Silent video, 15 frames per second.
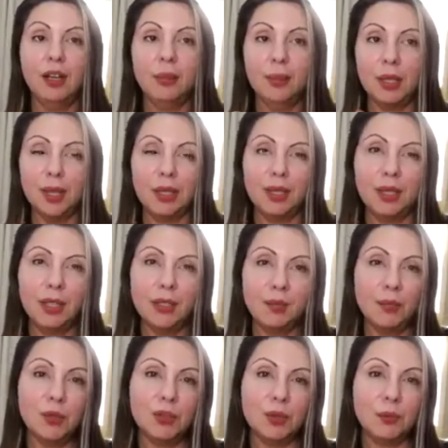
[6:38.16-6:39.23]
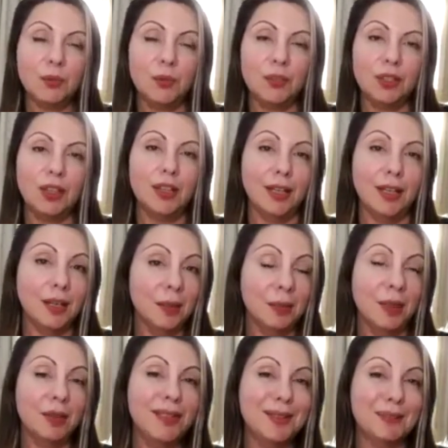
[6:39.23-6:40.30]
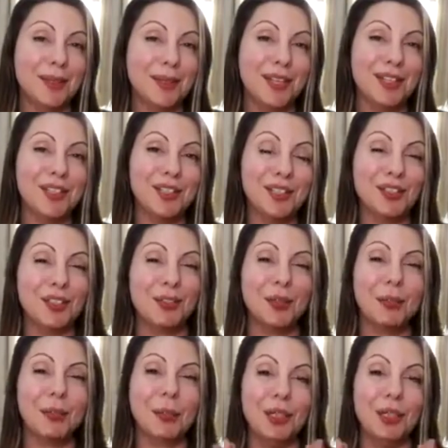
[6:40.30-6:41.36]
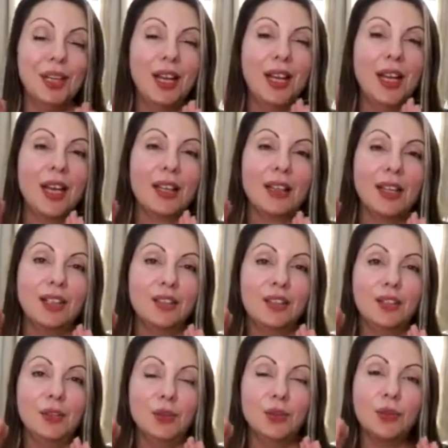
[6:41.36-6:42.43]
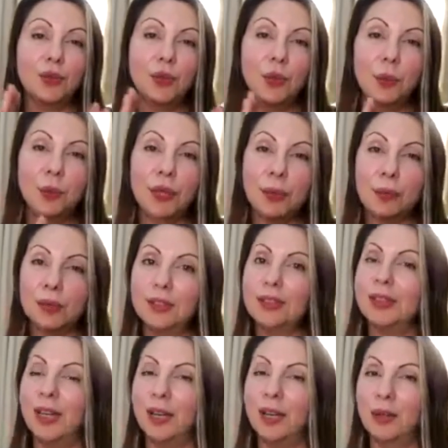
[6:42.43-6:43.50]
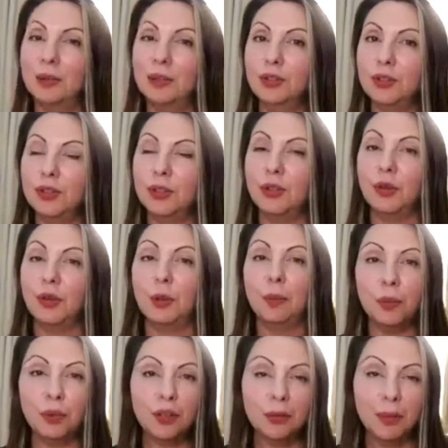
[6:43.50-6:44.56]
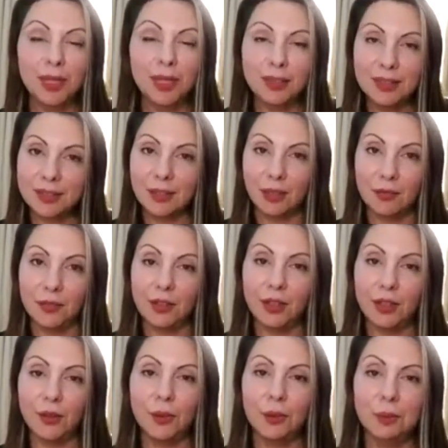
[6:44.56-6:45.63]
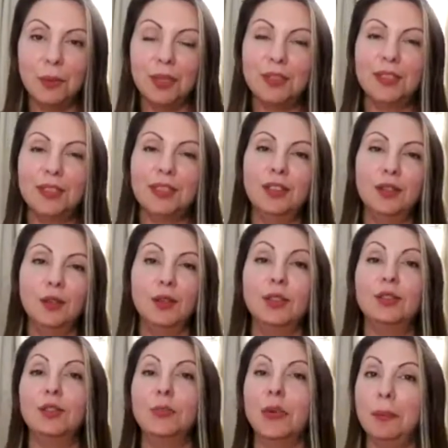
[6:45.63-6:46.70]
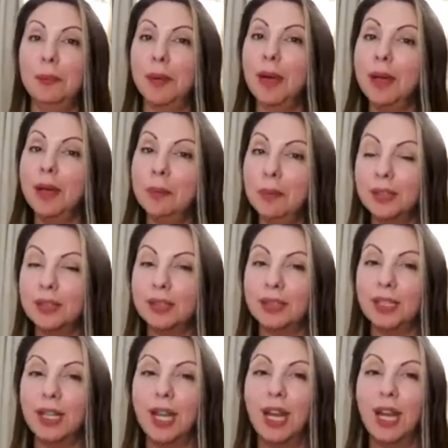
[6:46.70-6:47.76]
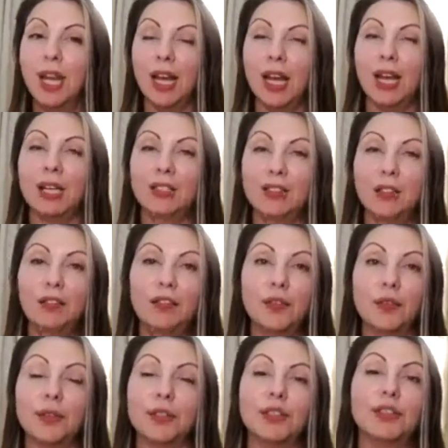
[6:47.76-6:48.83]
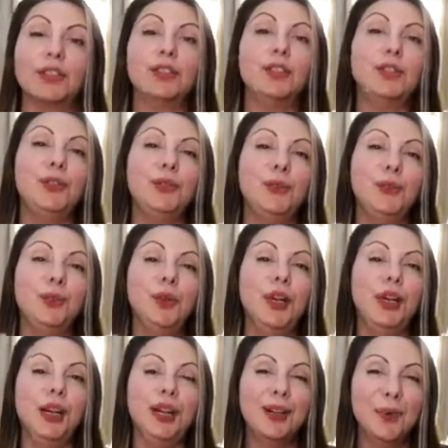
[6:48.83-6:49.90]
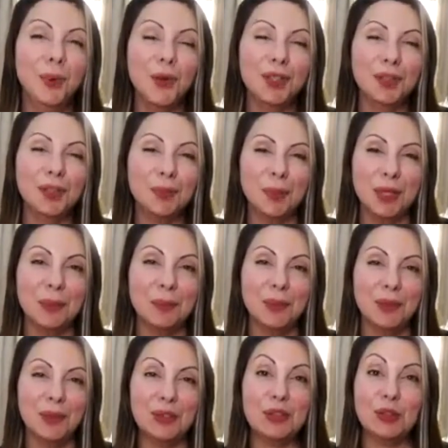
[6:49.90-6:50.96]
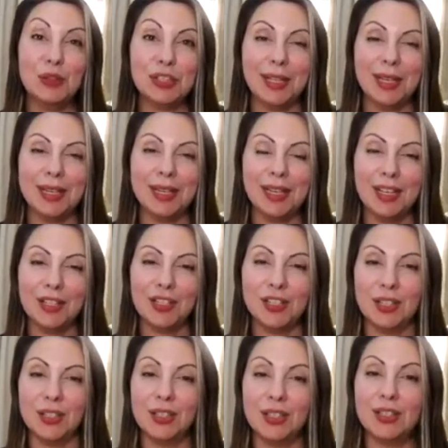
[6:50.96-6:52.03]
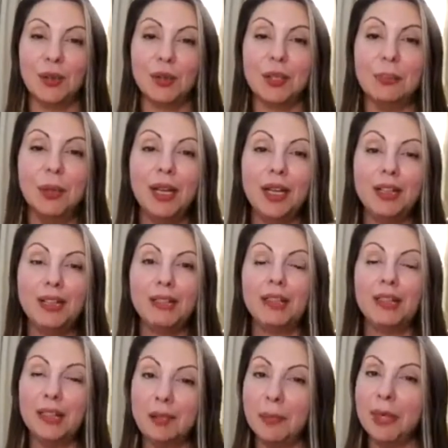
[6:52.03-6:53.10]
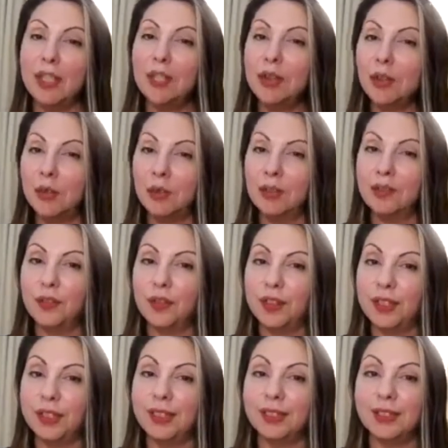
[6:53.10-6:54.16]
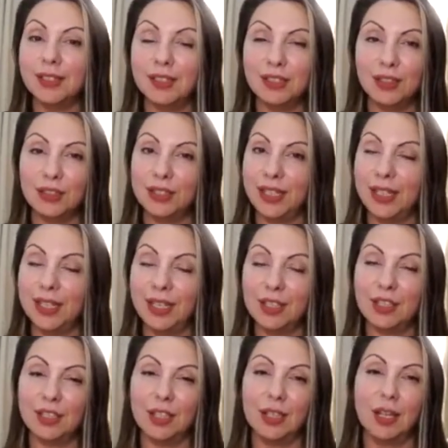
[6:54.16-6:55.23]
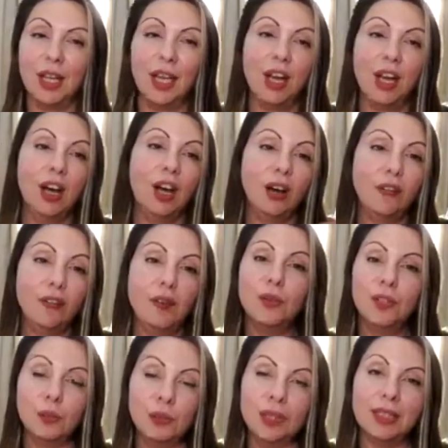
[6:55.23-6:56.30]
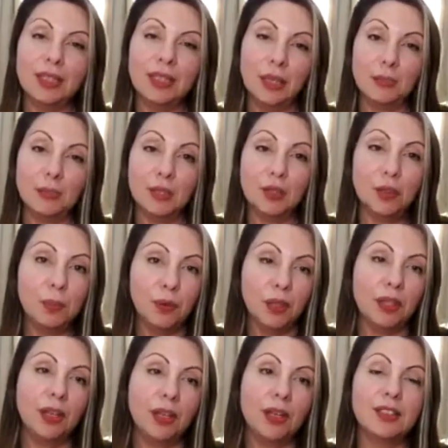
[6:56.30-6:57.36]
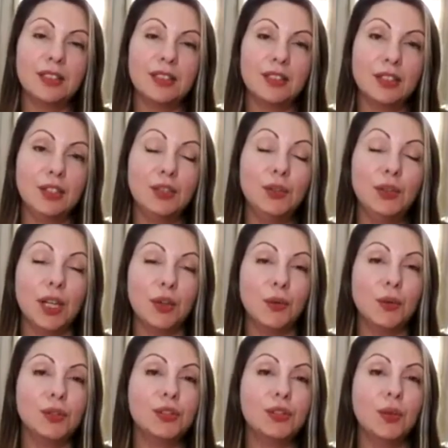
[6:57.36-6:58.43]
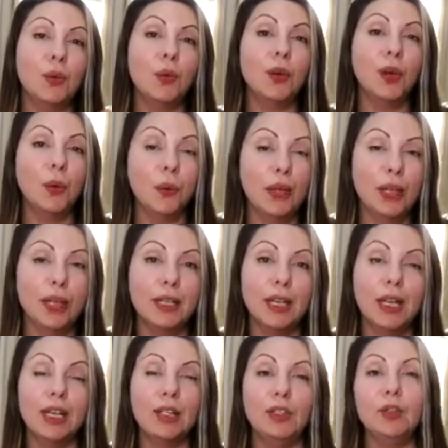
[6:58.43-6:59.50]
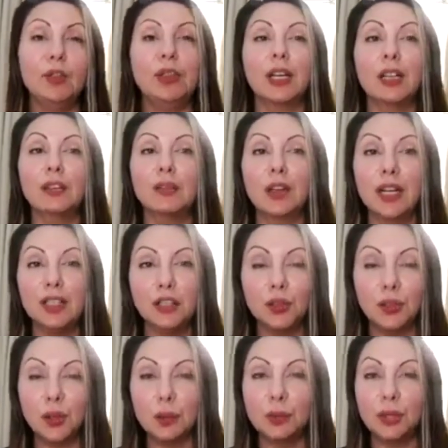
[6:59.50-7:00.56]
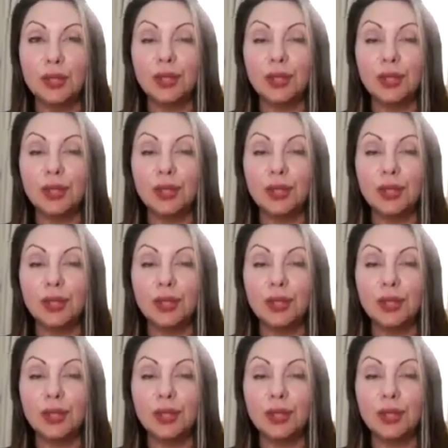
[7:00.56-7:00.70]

But I think the most important thing about these pages is going to be that you draw people down to your book my discovery call button or to my buy button. And of course, you want people to take action. So the main goal for these is to take action. Of course, when it comes to products, you can also go in and you can write copy